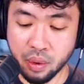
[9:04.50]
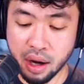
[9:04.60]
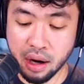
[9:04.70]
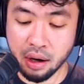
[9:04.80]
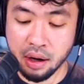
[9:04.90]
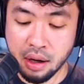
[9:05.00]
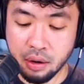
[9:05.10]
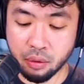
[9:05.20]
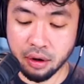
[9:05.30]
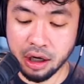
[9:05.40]
where
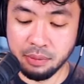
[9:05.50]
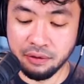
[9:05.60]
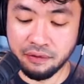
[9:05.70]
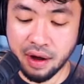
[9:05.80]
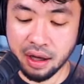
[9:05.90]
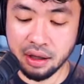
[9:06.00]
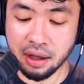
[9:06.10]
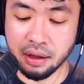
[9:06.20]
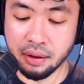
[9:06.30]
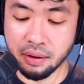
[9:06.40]
we're going to be
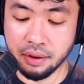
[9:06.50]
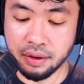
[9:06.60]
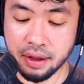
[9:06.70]
finding